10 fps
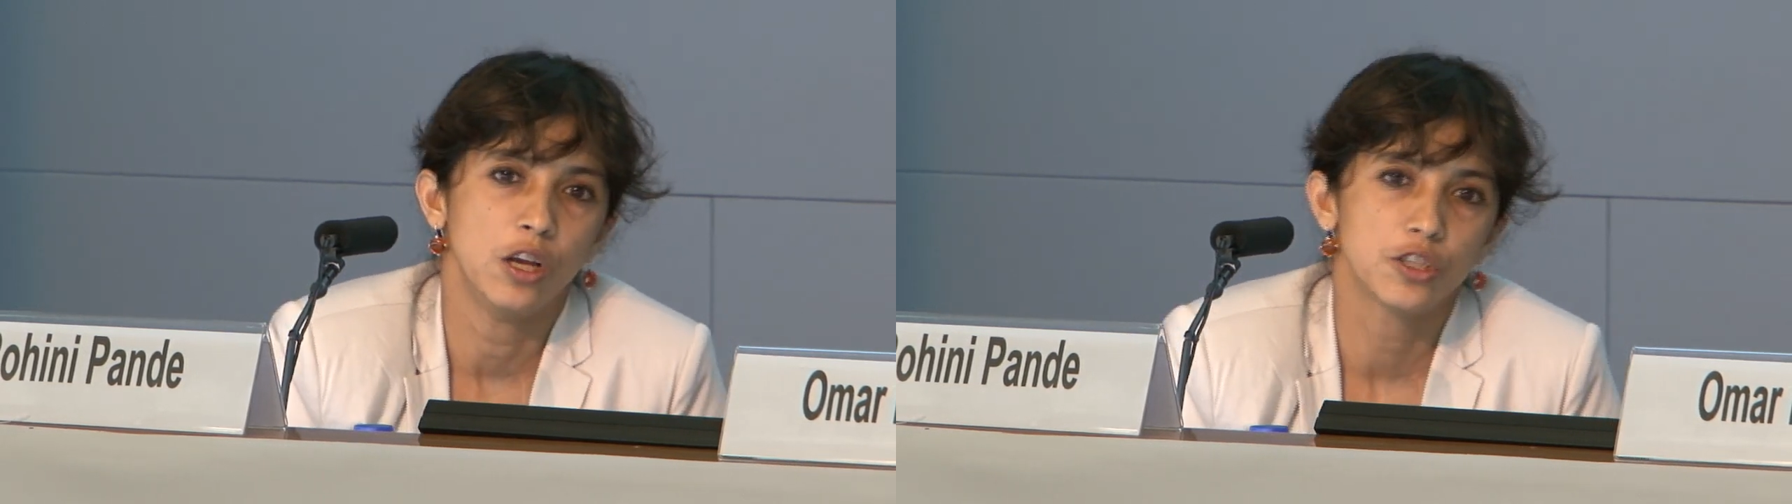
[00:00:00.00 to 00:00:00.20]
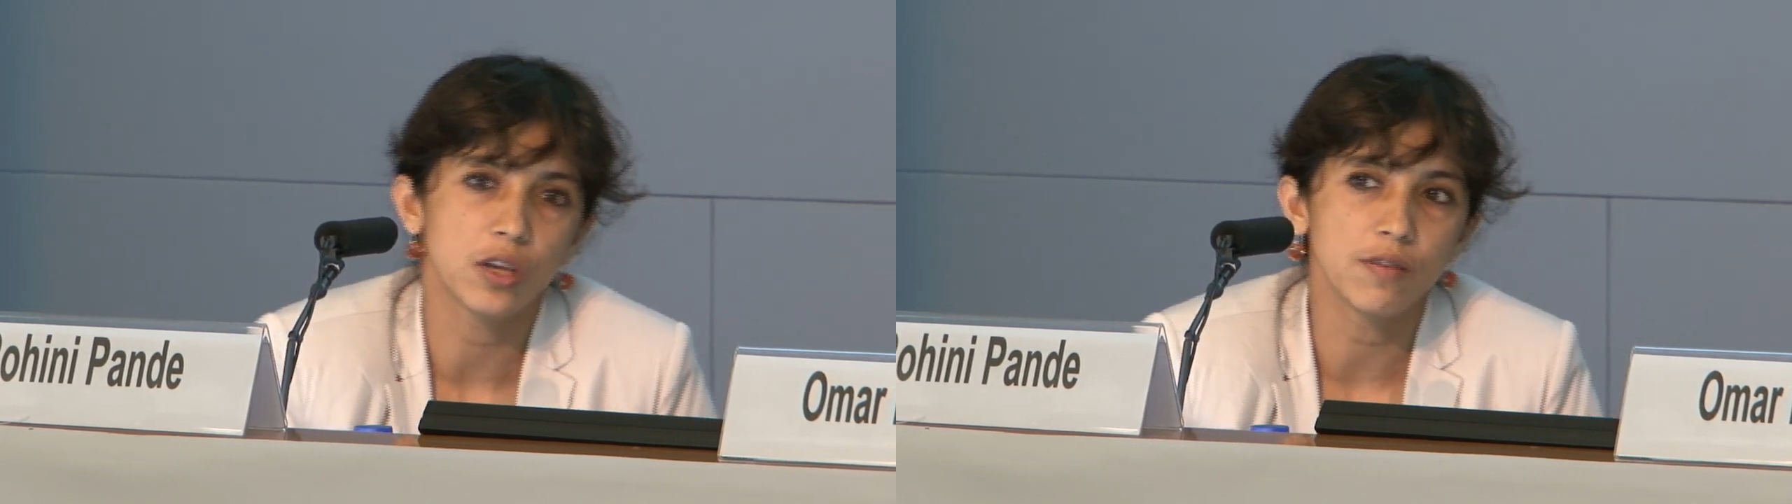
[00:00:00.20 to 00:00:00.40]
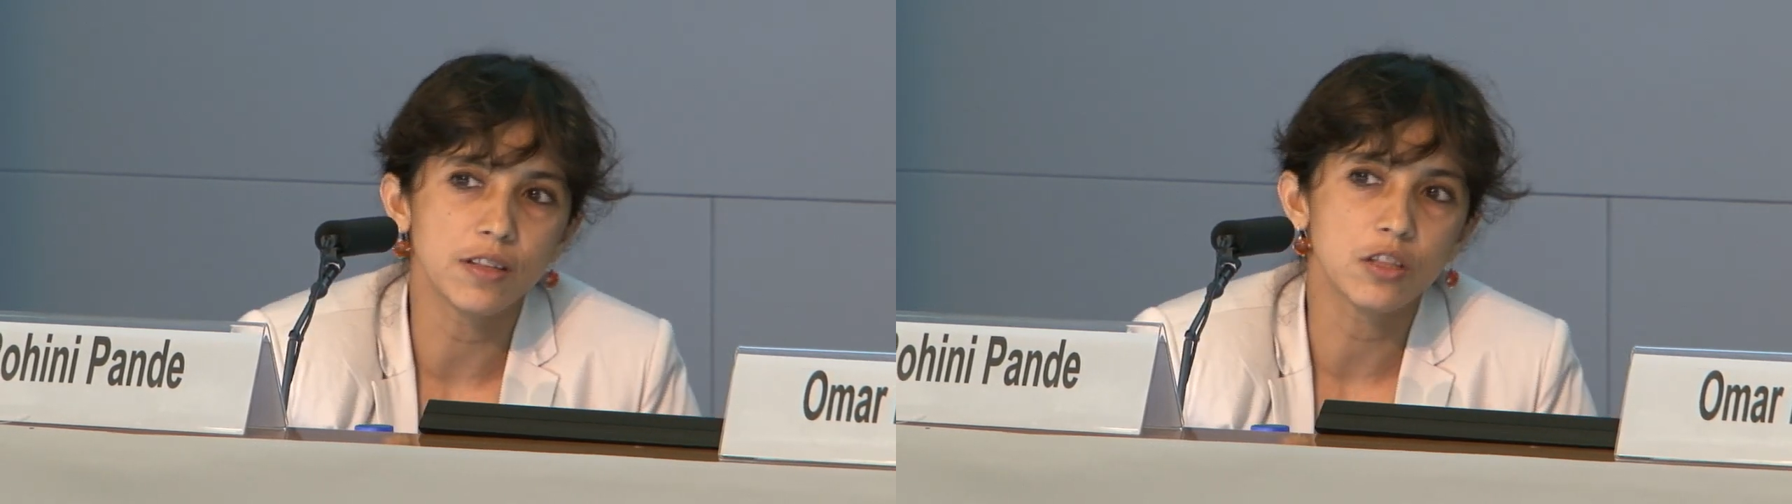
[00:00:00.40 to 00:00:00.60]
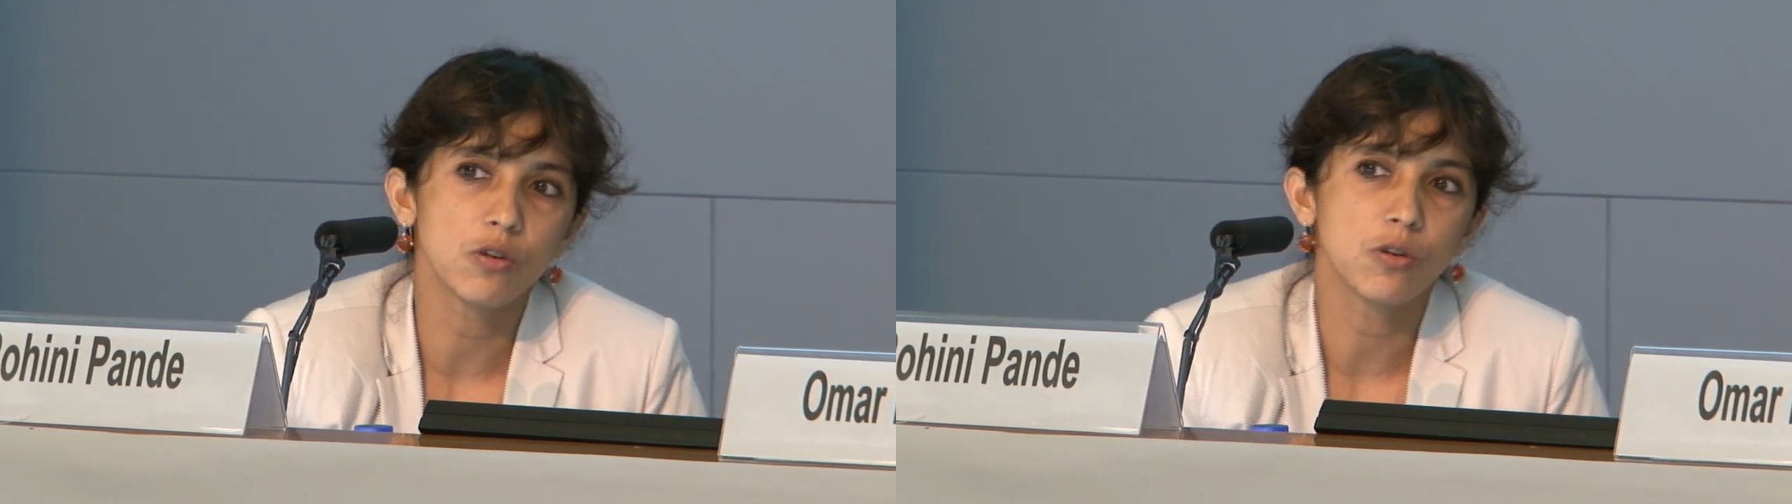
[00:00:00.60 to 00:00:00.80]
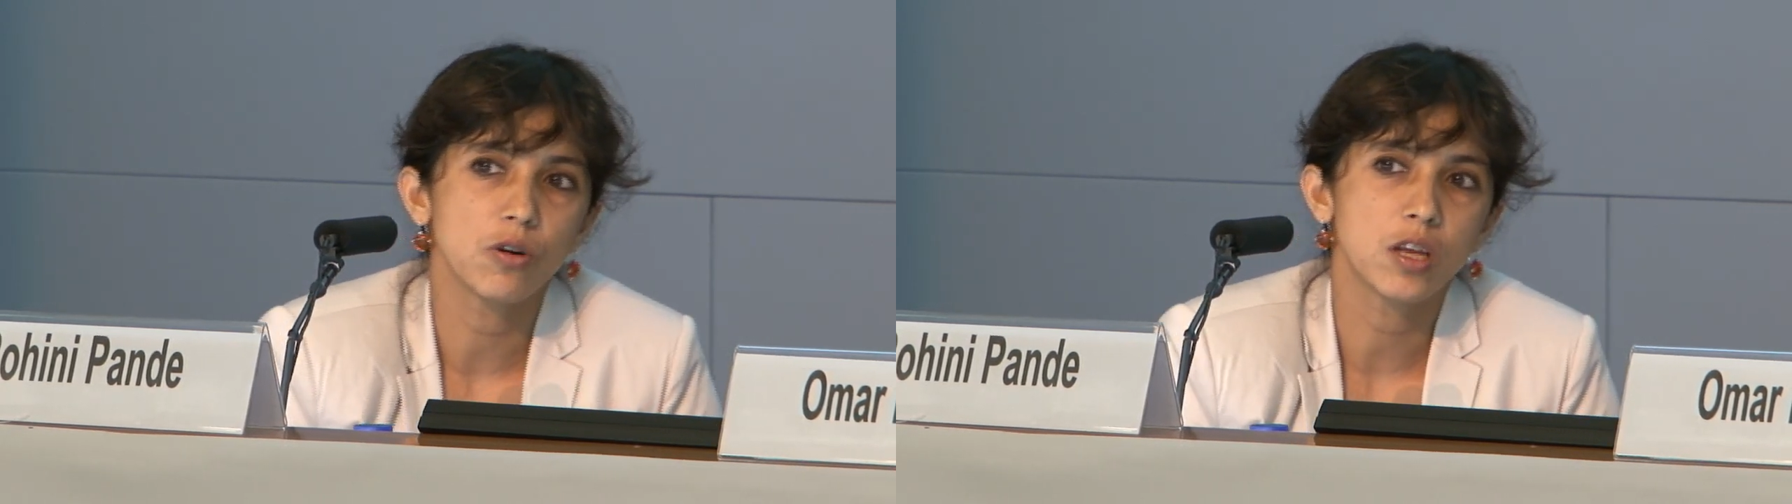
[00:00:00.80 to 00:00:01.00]
So even
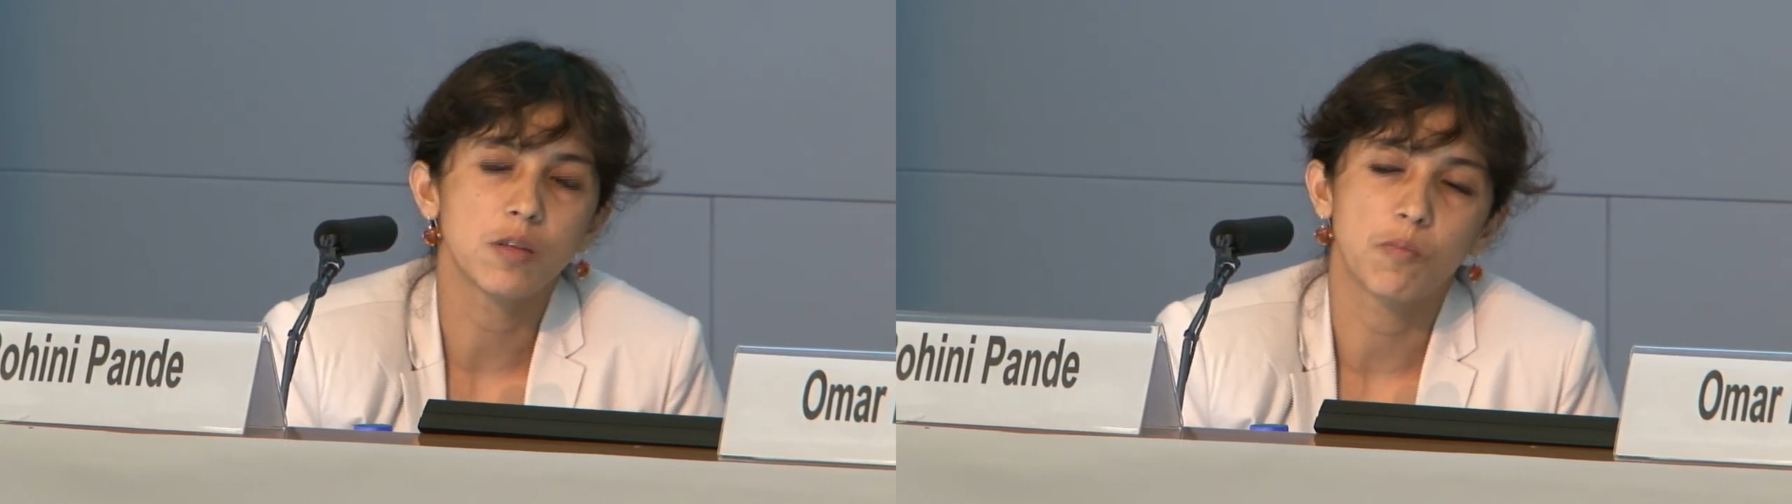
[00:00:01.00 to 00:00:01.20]
though in the